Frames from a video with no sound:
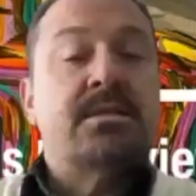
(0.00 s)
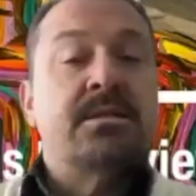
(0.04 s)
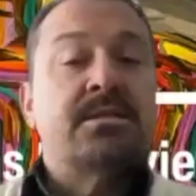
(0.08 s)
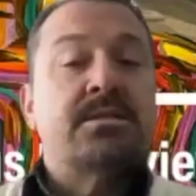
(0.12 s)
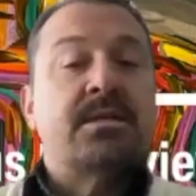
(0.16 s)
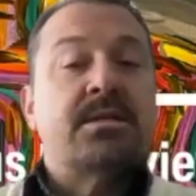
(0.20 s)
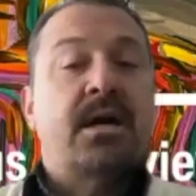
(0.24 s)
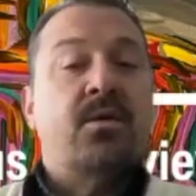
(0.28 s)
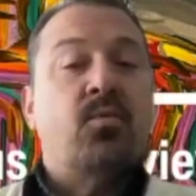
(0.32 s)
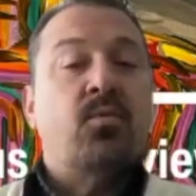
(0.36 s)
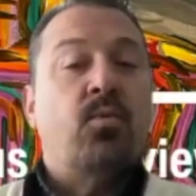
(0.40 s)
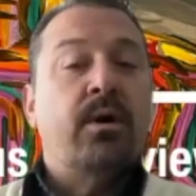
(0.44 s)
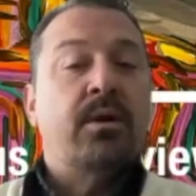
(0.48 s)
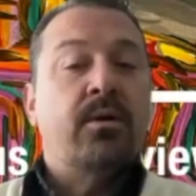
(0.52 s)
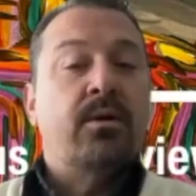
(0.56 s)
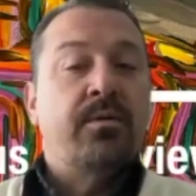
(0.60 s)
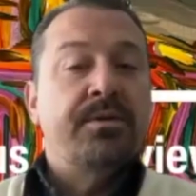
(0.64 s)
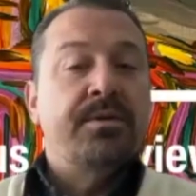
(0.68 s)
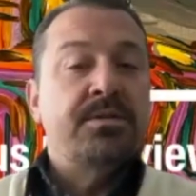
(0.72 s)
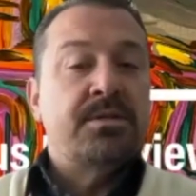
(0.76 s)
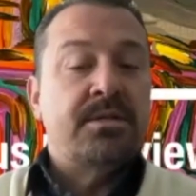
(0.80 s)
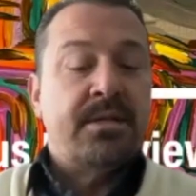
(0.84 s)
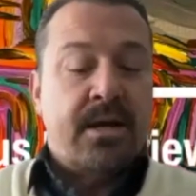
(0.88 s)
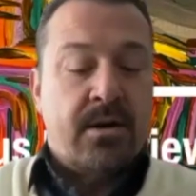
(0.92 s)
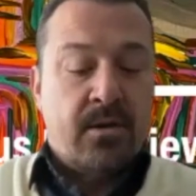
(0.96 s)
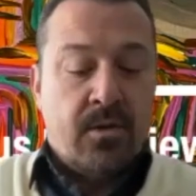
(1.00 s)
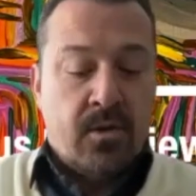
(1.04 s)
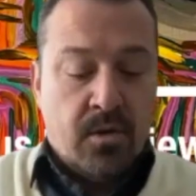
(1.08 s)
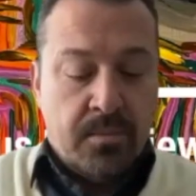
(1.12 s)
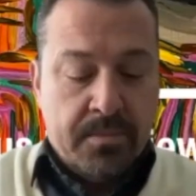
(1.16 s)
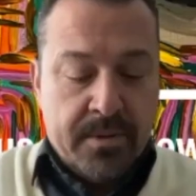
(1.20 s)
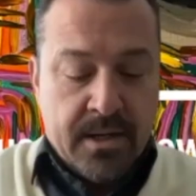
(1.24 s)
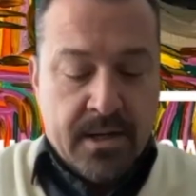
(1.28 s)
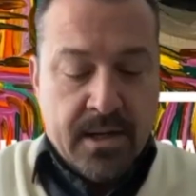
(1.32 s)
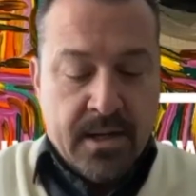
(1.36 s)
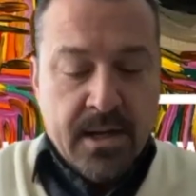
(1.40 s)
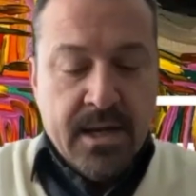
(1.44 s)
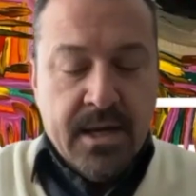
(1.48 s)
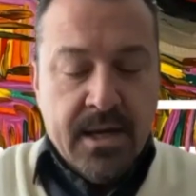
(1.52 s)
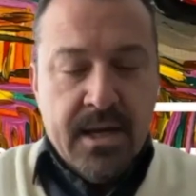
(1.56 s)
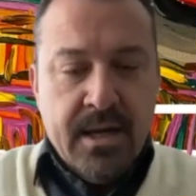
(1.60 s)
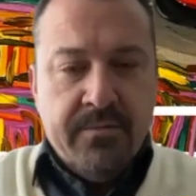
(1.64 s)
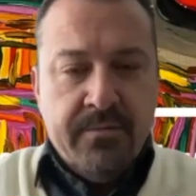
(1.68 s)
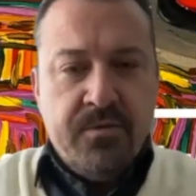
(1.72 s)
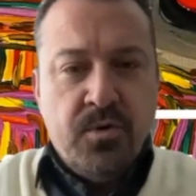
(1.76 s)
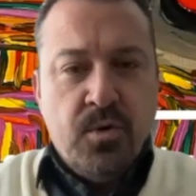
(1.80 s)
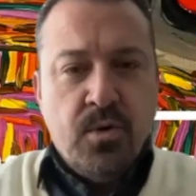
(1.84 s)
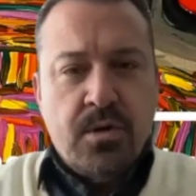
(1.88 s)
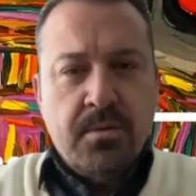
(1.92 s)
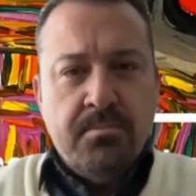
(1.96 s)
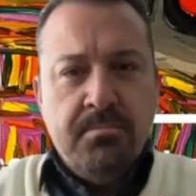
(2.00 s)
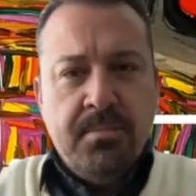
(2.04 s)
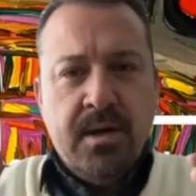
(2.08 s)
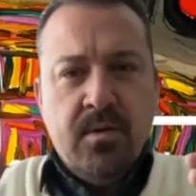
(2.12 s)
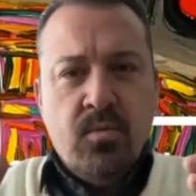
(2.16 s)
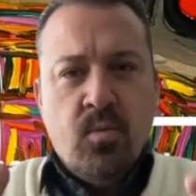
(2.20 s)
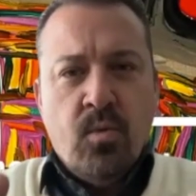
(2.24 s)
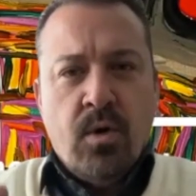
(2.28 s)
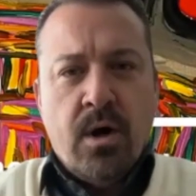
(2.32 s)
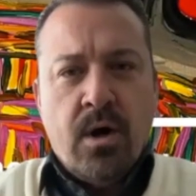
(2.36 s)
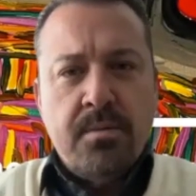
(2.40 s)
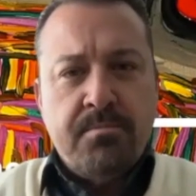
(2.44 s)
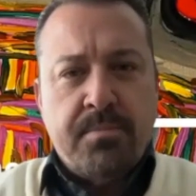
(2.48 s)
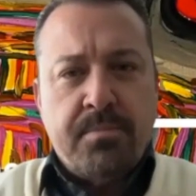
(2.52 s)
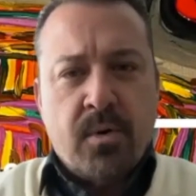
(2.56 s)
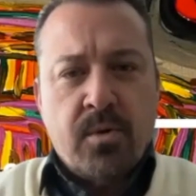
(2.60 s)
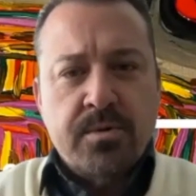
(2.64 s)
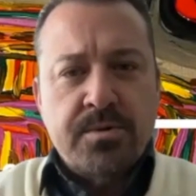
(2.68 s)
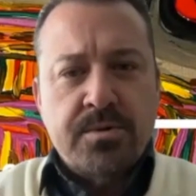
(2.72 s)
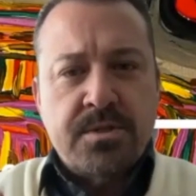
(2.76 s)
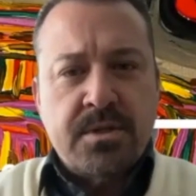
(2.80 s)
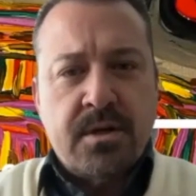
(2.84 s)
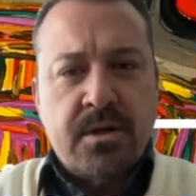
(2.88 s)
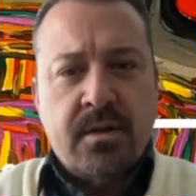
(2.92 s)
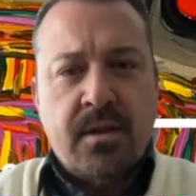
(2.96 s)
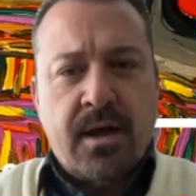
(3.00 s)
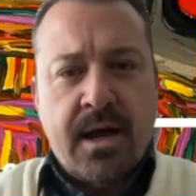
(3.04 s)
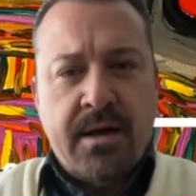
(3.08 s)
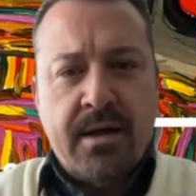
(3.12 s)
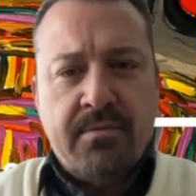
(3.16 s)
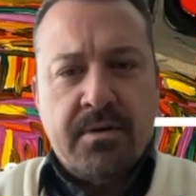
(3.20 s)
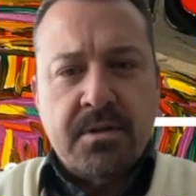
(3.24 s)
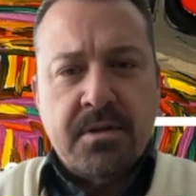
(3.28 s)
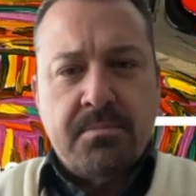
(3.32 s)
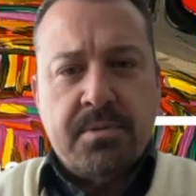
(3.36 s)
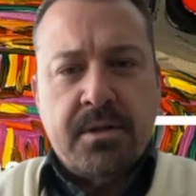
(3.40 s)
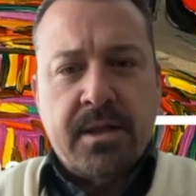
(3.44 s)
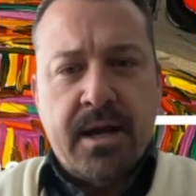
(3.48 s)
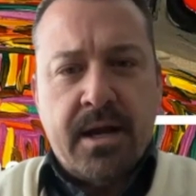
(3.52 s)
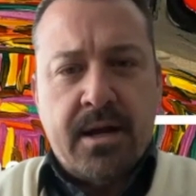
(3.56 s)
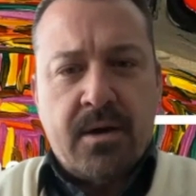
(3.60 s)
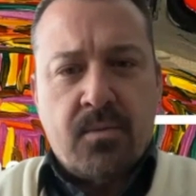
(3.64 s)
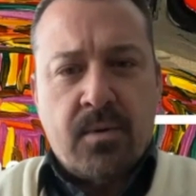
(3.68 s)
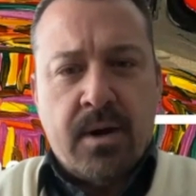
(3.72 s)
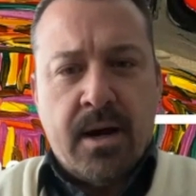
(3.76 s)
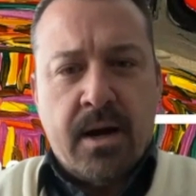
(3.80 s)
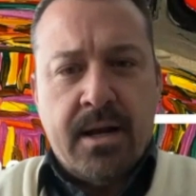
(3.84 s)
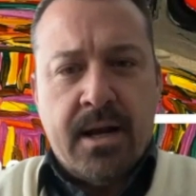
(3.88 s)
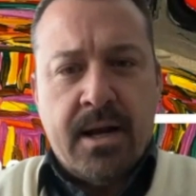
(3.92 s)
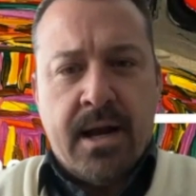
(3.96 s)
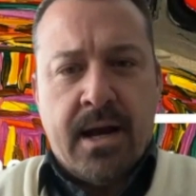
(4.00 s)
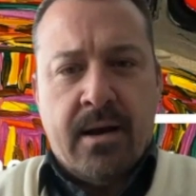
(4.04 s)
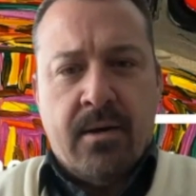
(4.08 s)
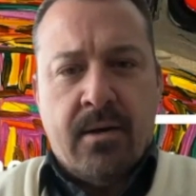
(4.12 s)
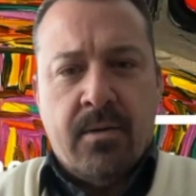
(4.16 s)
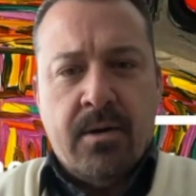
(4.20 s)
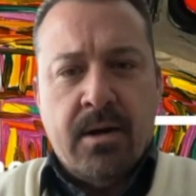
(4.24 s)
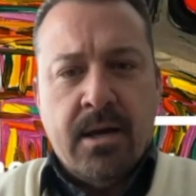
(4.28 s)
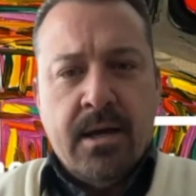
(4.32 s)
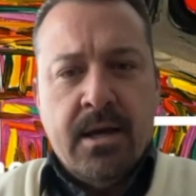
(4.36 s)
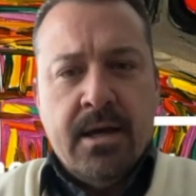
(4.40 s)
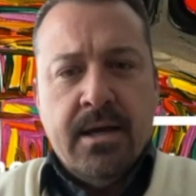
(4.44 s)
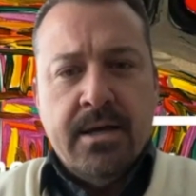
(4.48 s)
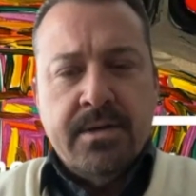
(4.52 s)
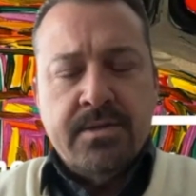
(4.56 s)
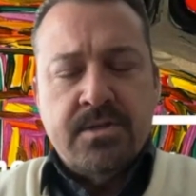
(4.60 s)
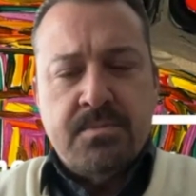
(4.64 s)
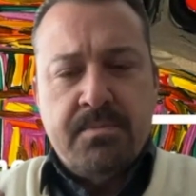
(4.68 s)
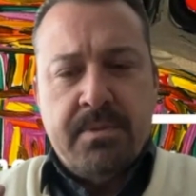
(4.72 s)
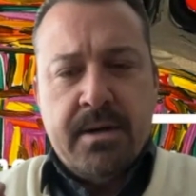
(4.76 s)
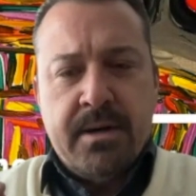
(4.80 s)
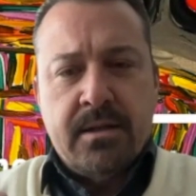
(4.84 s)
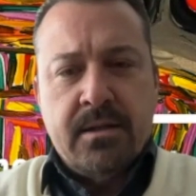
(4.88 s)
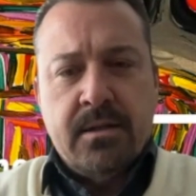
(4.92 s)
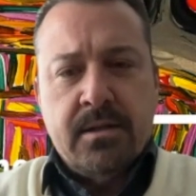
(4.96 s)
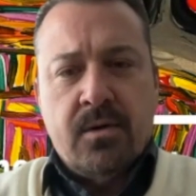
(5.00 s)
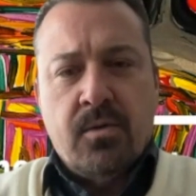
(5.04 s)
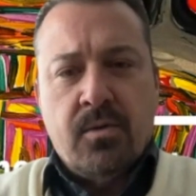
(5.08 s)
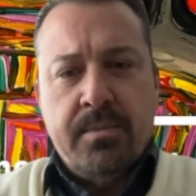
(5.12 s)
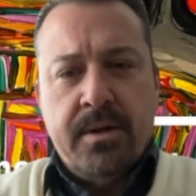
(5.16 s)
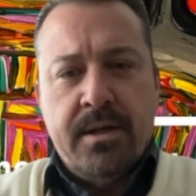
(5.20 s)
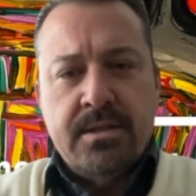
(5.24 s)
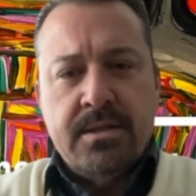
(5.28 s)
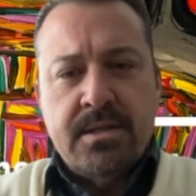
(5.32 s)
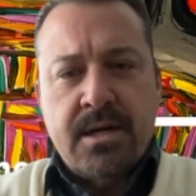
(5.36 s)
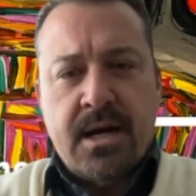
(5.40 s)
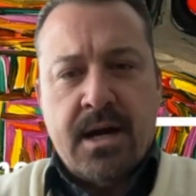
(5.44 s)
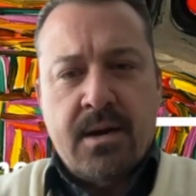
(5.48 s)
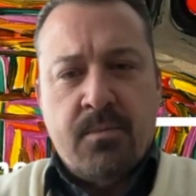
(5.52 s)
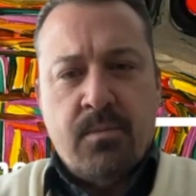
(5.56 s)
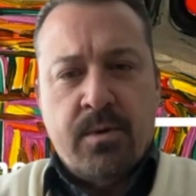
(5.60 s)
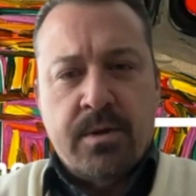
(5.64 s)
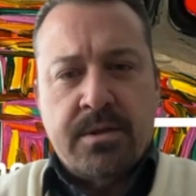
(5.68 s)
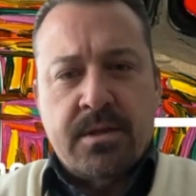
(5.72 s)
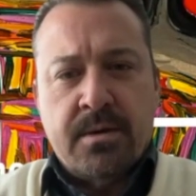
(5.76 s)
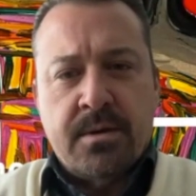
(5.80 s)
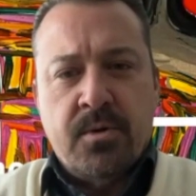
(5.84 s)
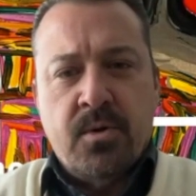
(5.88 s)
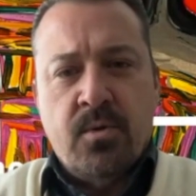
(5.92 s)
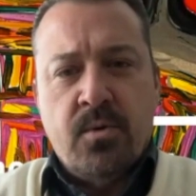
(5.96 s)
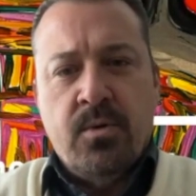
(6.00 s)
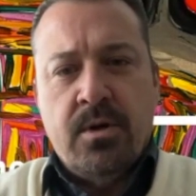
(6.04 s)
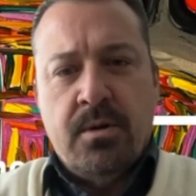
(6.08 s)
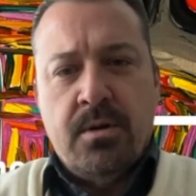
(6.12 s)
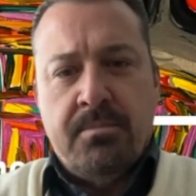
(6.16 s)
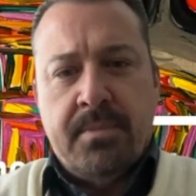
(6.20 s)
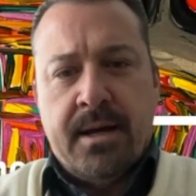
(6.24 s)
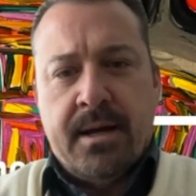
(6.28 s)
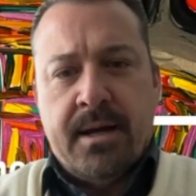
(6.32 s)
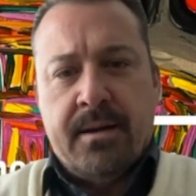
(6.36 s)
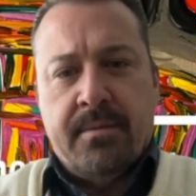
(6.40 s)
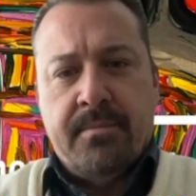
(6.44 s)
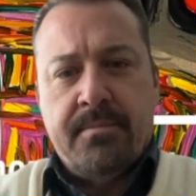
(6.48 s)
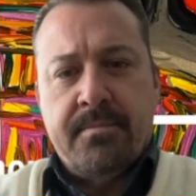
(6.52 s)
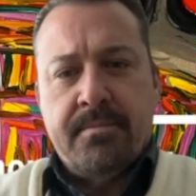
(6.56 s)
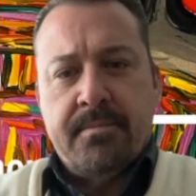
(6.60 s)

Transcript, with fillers: Let's kind of whittle this down a little bit. If you could meet one person alive on the planet right now and spend a little bit of time with them, who would it be?